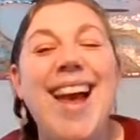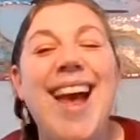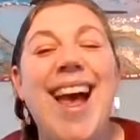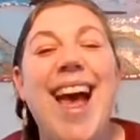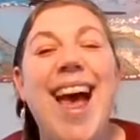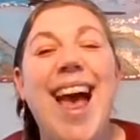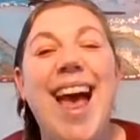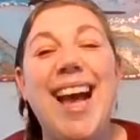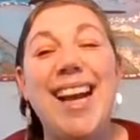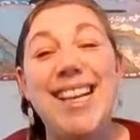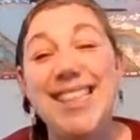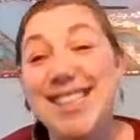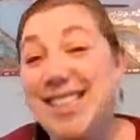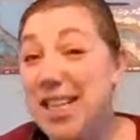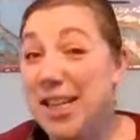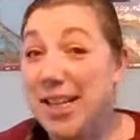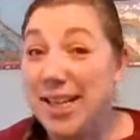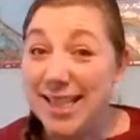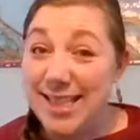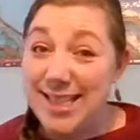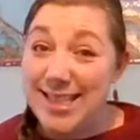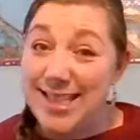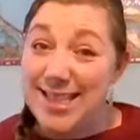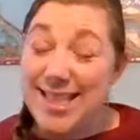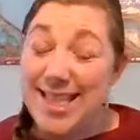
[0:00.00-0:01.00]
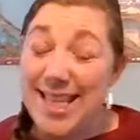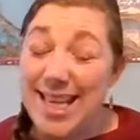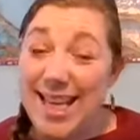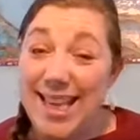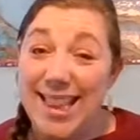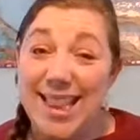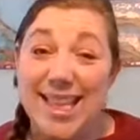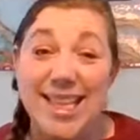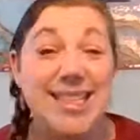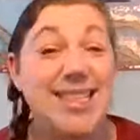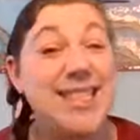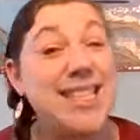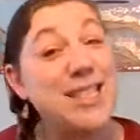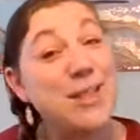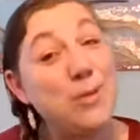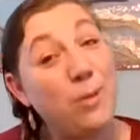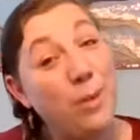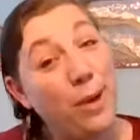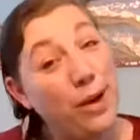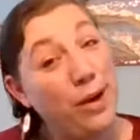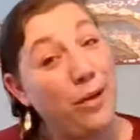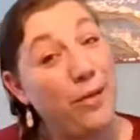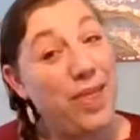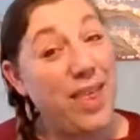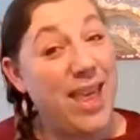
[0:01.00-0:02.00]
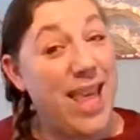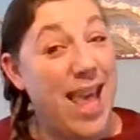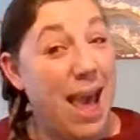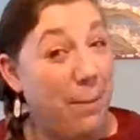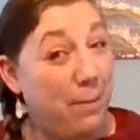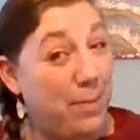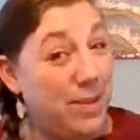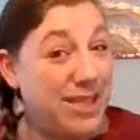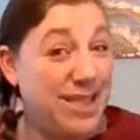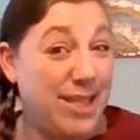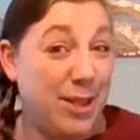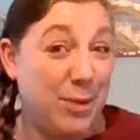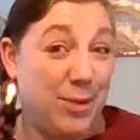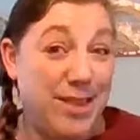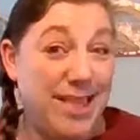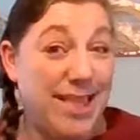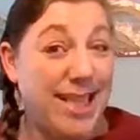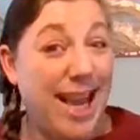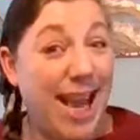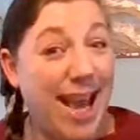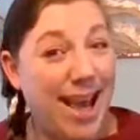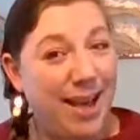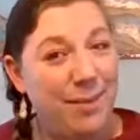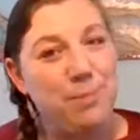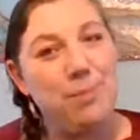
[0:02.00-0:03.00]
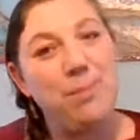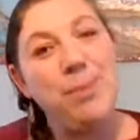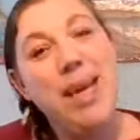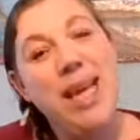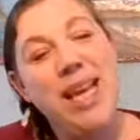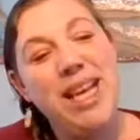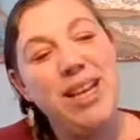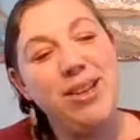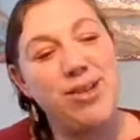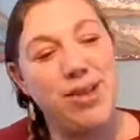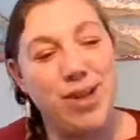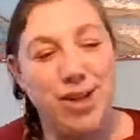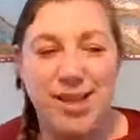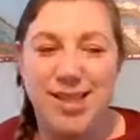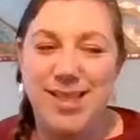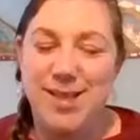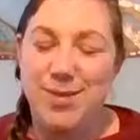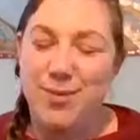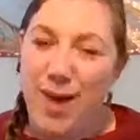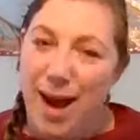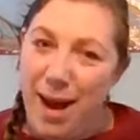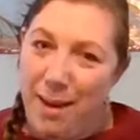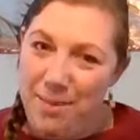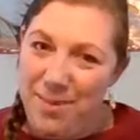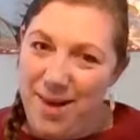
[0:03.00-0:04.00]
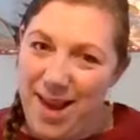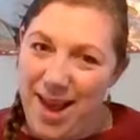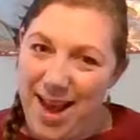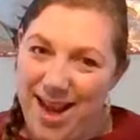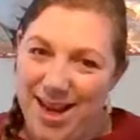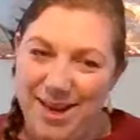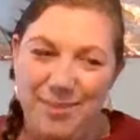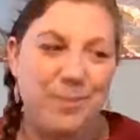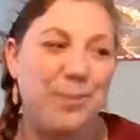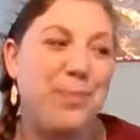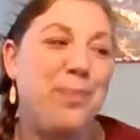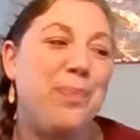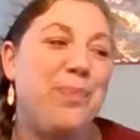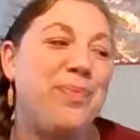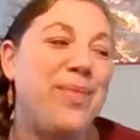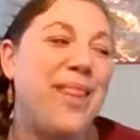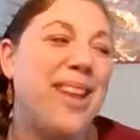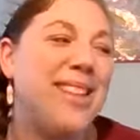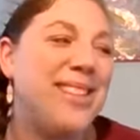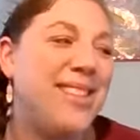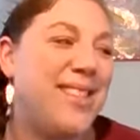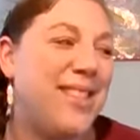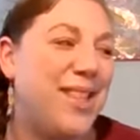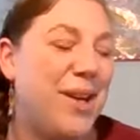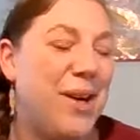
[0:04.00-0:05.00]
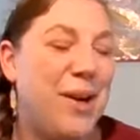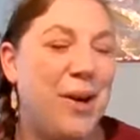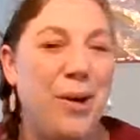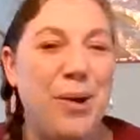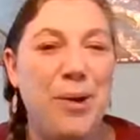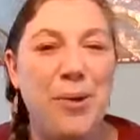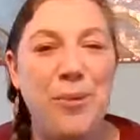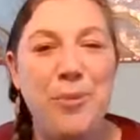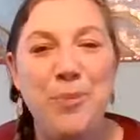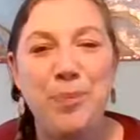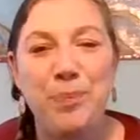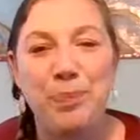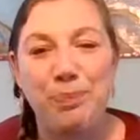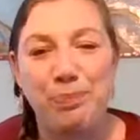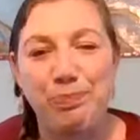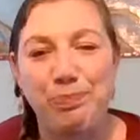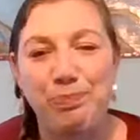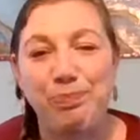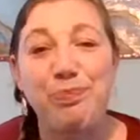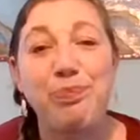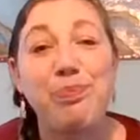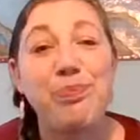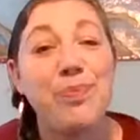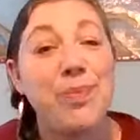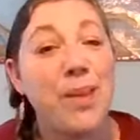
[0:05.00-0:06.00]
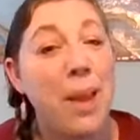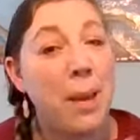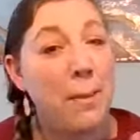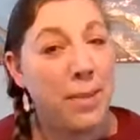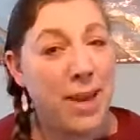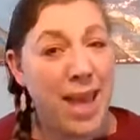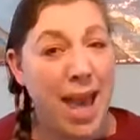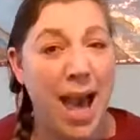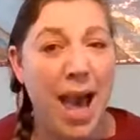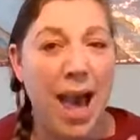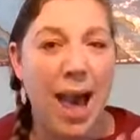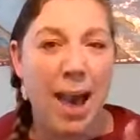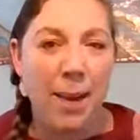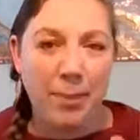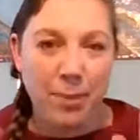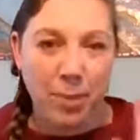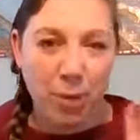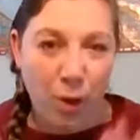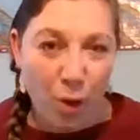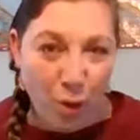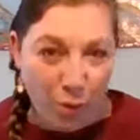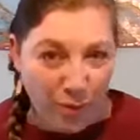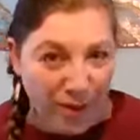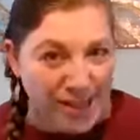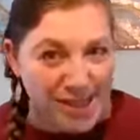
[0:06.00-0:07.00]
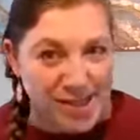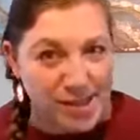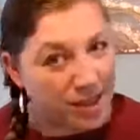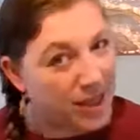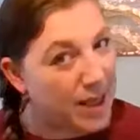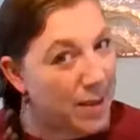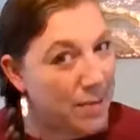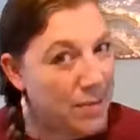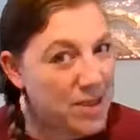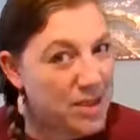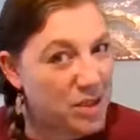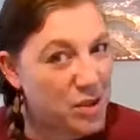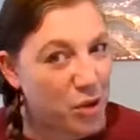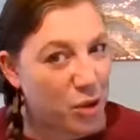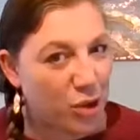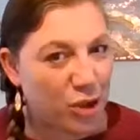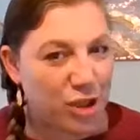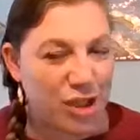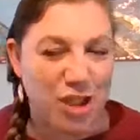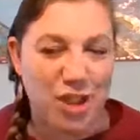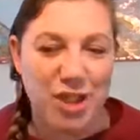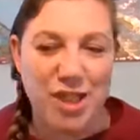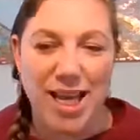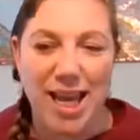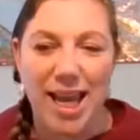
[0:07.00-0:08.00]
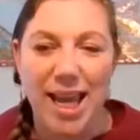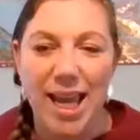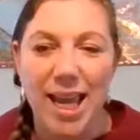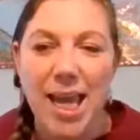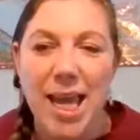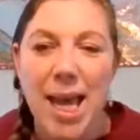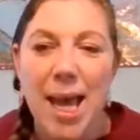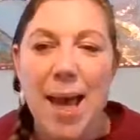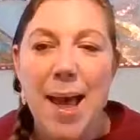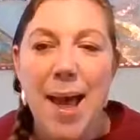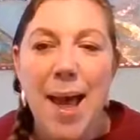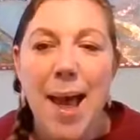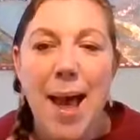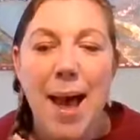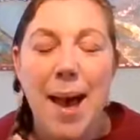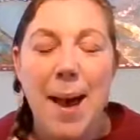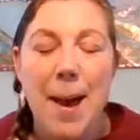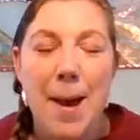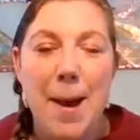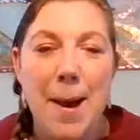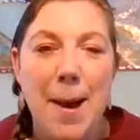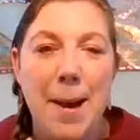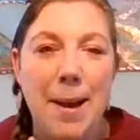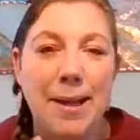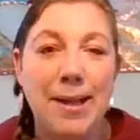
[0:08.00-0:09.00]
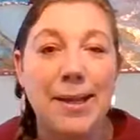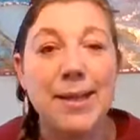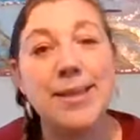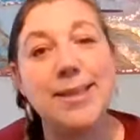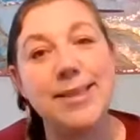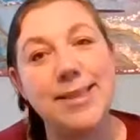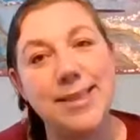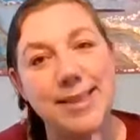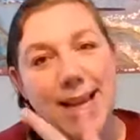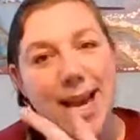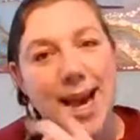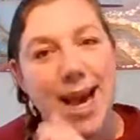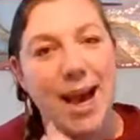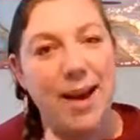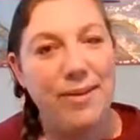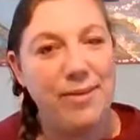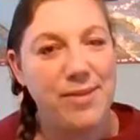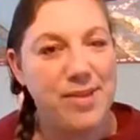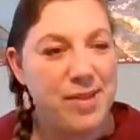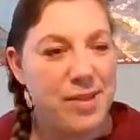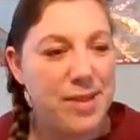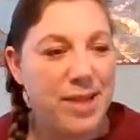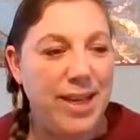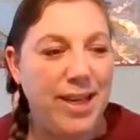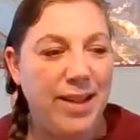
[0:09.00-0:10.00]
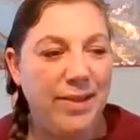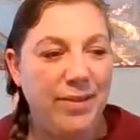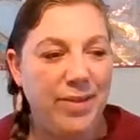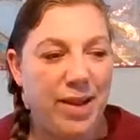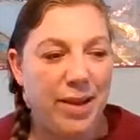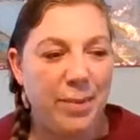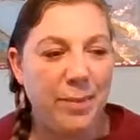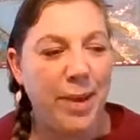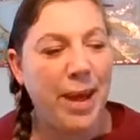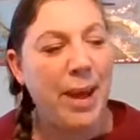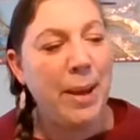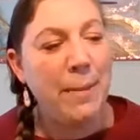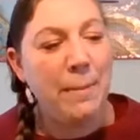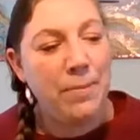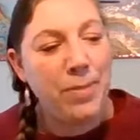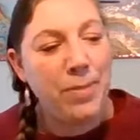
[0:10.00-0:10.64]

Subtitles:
As you can see, this is one of the episodes again, me just rambling. So, but yeah, I'm going to keep it short today, because yeah, I have to leave in a bit.